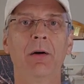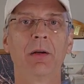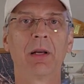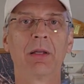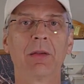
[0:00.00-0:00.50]
Are
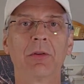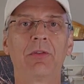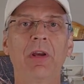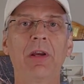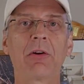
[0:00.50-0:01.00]
you going to get the
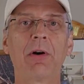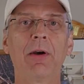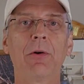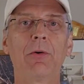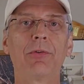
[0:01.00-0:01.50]
J
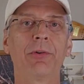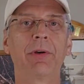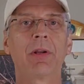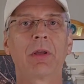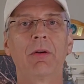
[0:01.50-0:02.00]
cradles? Are you
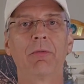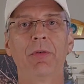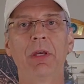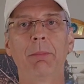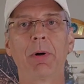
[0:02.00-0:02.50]
going to get
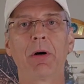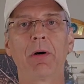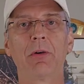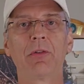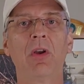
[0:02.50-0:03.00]

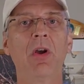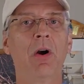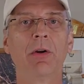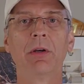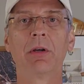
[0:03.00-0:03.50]
V-bars?
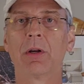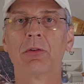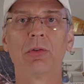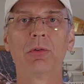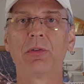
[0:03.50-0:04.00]
Are you going to
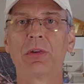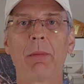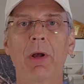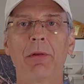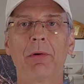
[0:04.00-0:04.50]
do
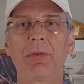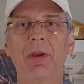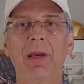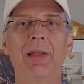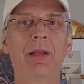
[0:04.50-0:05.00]
some other
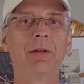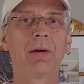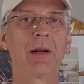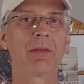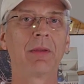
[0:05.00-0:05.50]
thing? And then you
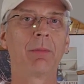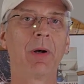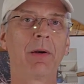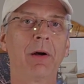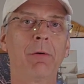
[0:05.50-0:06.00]
got to think
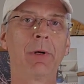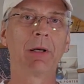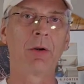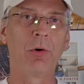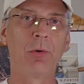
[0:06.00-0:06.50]
about how am I
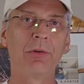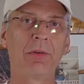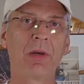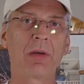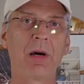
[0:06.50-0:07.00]
going to hoist
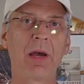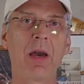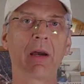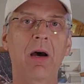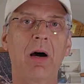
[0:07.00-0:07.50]
that
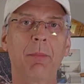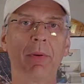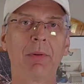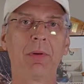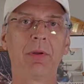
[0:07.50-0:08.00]
kayak
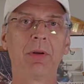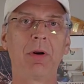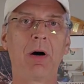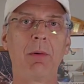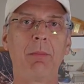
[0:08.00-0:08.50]
up and
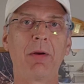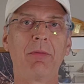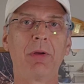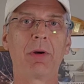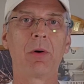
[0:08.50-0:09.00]
on my
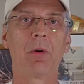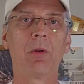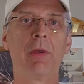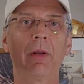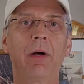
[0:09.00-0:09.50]

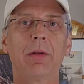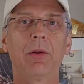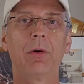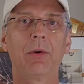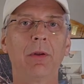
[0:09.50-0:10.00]
vehicle and
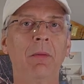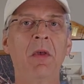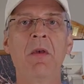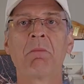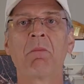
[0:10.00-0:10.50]
unload it.
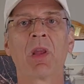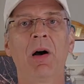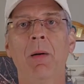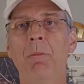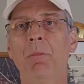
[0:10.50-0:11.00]

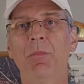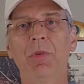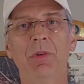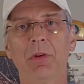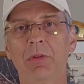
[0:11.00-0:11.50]

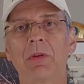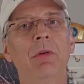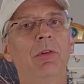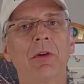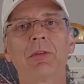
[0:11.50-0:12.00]
It's
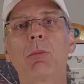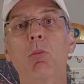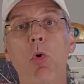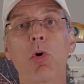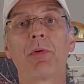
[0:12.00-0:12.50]
just
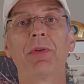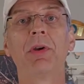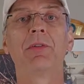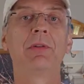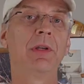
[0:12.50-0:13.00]
more
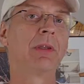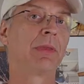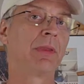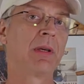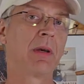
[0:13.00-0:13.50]
things you need to
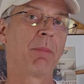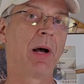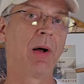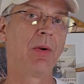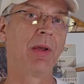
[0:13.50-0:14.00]
think
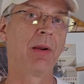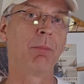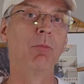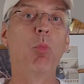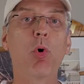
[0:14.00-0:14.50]
about and
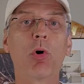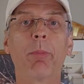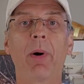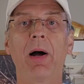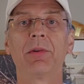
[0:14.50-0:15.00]
more
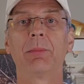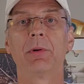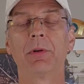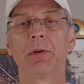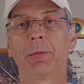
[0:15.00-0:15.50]

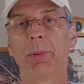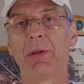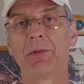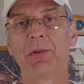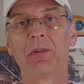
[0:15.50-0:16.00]
possible
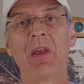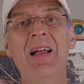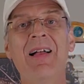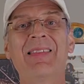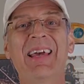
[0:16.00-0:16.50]
expenses.
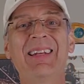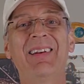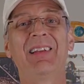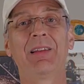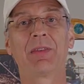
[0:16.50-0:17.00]
Then you
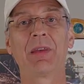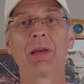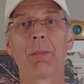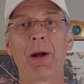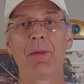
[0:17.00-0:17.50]
need to think
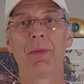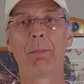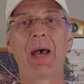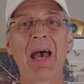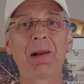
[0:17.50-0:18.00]
about the
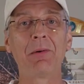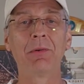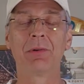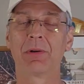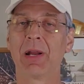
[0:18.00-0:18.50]

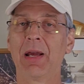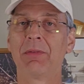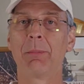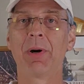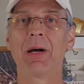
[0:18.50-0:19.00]
paddle. You're going to have
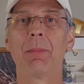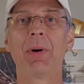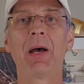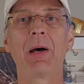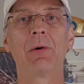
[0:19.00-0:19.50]
to buy a
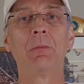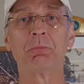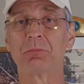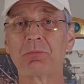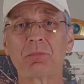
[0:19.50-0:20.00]

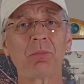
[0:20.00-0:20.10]
paddle.